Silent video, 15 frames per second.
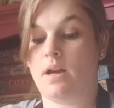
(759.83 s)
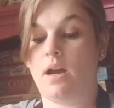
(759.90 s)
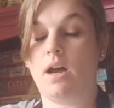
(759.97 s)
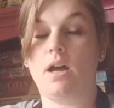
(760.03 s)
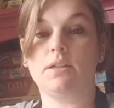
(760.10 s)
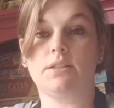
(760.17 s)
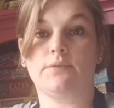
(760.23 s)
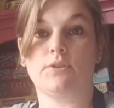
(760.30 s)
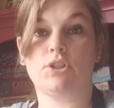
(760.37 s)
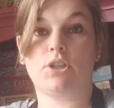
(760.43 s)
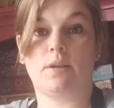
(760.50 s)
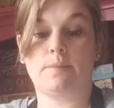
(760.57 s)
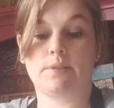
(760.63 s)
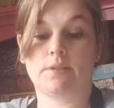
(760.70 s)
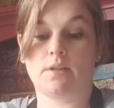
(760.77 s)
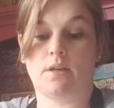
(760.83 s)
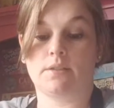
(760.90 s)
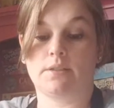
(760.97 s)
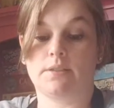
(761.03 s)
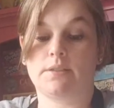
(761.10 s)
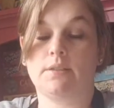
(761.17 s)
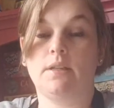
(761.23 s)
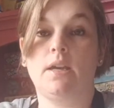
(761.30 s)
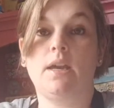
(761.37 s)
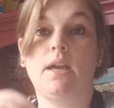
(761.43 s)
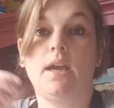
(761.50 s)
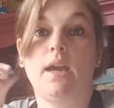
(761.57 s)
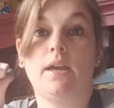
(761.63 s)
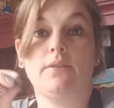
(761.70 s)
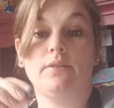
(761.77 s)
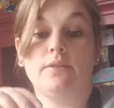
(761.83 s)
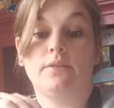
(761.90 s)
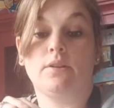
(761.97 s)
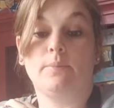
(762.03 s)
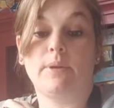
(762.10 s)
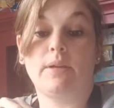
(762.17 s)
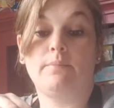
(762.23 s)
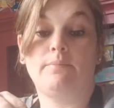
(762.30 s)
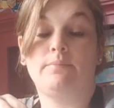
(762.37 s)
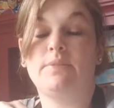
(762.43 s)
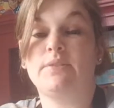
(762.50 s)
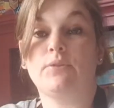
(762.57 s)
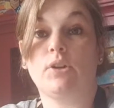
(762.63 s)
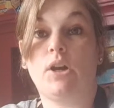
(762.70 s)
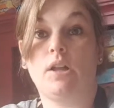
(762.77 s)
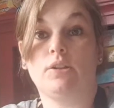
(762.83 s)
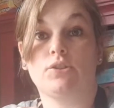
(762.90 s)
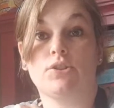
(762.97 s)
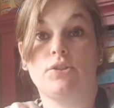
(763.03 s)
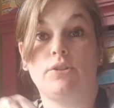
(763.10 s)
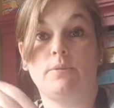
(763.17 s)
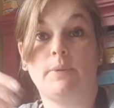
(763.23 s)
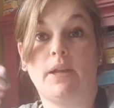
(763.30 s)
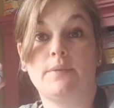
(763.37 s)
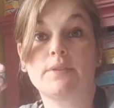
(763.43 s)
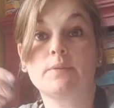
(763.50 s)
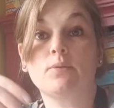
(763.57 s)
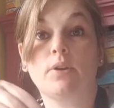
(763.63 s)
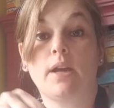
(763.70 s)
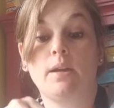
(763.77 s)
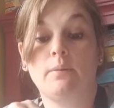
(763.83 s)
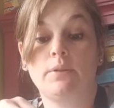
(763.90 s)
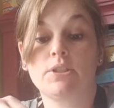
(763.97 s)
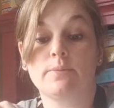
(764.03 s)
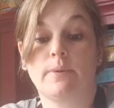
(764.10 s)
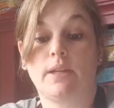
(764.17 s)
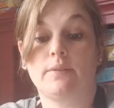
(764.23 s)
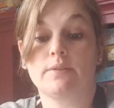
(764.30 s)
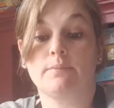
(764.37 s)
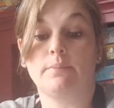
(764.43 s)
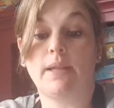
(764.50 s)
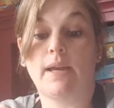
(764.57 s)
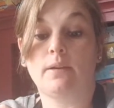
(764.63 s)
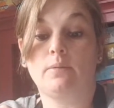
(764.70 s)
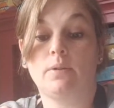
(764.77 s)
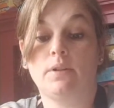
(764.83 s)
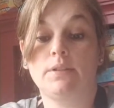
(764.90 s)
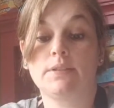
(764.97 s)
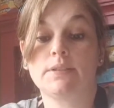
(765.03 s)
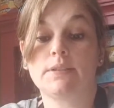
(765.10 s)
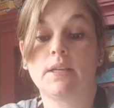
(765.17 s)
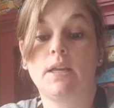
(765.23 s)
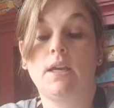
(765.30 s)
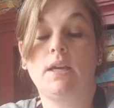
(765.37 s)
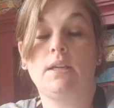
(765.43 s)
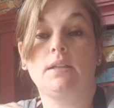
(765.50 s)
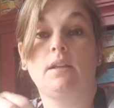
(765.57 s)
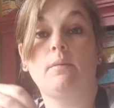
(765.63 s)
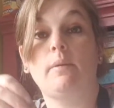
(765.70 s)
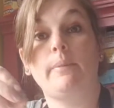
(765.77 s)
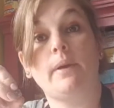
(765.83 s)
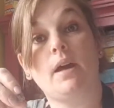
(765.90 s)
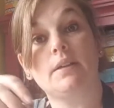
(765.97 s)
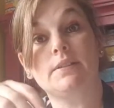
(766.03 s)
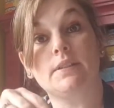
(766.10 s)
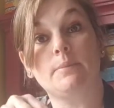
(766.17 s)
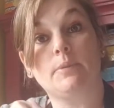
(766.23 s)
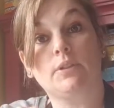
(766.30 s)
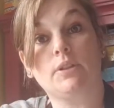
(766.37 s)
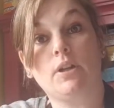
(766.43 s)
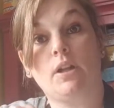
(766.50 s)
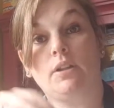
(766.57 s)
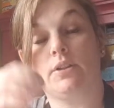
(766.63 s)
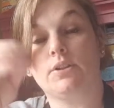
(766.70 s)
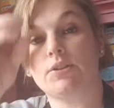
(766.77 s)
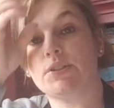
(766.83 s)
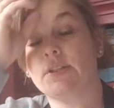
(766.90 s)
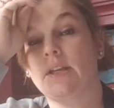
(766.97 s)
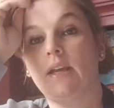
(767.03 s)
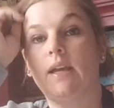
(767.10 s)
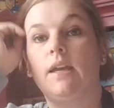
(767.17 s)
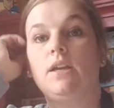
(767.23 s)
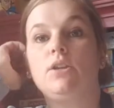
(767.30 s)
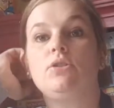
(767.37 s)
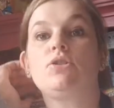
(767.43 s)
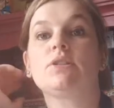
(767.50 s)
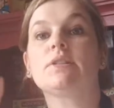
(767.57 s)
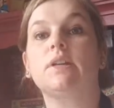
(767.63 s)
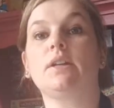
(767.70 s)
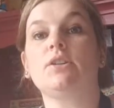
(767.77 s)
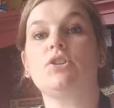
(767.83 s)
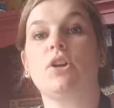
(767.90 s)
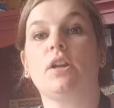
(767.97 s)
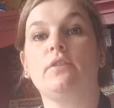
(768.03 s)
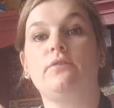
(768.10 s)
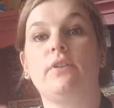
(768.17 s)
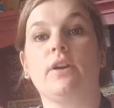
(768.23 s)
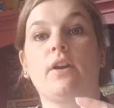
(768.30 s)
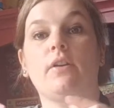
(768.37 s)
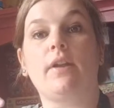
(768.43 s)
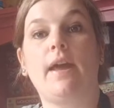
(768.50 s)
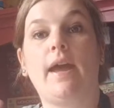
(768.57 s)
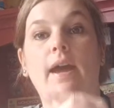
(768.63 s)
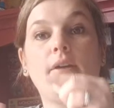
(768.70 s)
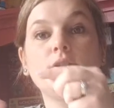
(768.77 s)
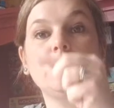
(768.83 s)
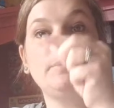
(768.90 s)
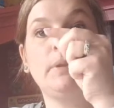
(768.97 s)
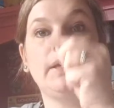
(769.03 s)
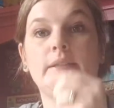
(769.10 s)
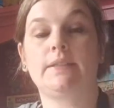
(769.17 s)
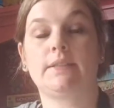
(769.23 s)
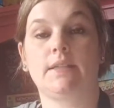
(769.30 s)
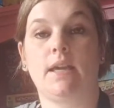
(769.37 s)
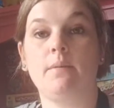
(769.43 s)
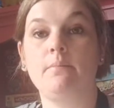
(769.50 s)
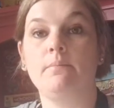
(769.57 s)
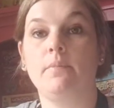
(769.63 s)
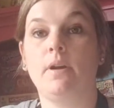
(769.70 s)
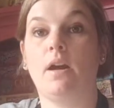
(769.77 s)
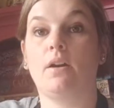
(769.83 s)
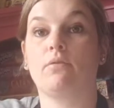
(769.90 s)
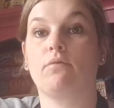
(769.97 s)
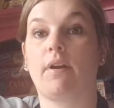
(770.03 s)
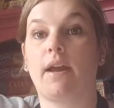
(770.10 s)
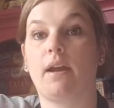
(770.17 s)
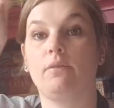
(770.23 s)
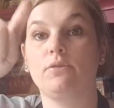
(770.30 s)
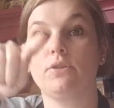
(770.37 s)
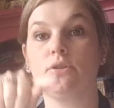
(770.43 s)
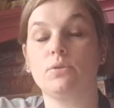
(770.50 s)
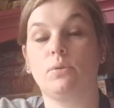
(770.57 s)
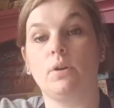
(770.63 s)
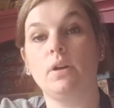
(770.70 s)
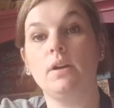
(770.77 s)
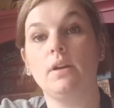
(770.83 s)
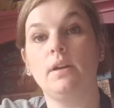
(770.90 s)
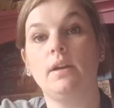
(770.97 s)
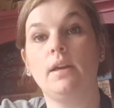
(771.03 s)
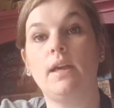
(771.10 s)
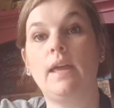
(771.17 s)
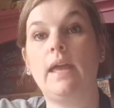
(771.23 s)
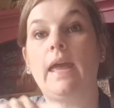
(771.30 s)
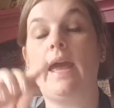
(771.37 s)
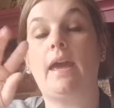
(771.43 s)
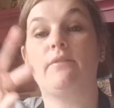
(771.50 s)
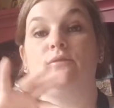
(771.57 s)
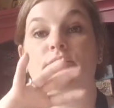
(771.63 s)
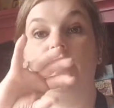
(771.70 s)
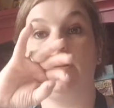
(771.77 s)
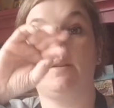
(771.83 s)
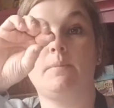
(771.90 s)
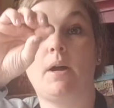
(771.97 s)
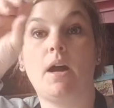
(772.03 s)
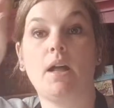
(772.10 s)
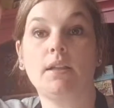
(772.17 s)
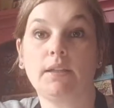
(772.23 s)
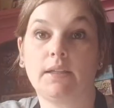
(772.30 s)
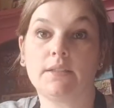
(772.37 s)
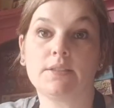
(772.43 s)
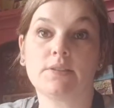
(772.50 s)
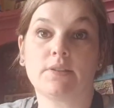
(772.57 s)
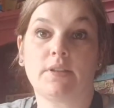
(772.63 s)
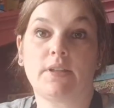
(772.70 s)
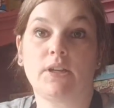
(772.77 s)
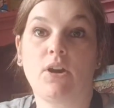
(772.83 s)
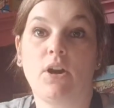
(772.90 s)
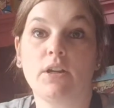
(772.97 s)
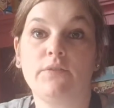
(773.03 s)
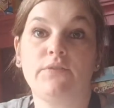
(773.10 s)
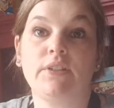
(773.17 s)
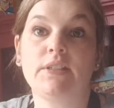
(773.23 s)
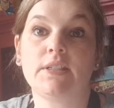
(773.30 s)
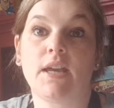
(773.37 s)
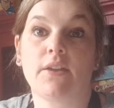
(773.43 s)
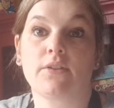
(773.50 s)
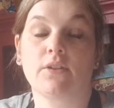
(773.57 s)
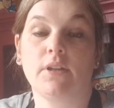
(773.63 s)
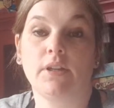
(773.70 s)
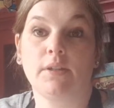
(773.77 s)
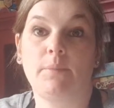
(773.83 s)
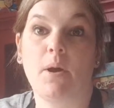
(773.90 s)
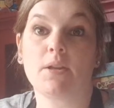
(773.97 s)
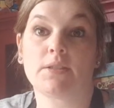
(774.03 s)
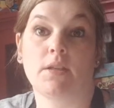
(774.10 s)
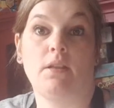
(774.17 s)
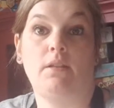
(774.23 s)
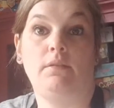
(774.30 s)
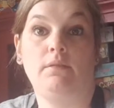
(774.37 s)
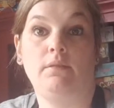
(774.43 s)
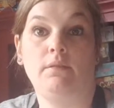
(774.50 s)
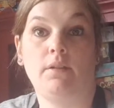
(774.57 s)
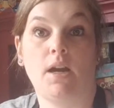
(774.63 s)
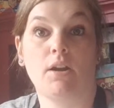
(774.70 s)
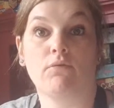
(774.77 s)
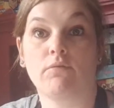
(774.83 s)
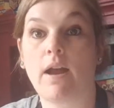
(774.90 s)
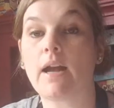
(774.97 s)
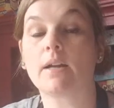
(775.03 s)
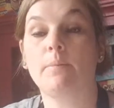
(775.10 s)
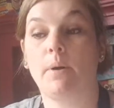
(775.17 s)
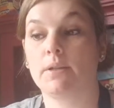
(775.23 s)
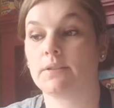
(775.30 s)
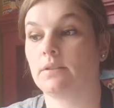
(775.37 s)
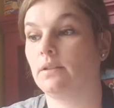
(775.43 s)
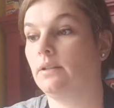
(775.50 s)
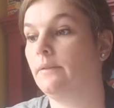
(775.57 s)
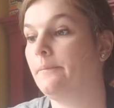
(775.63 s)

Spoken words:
all different shapes and sizes. And there'll be different colors too. You might have some gray ones, you might have some black ones. They might be all similar colors. You just got to try to figure out how to place them around your door and fill them all in so that they kind of fit together like a puzzle, a rock puzzle.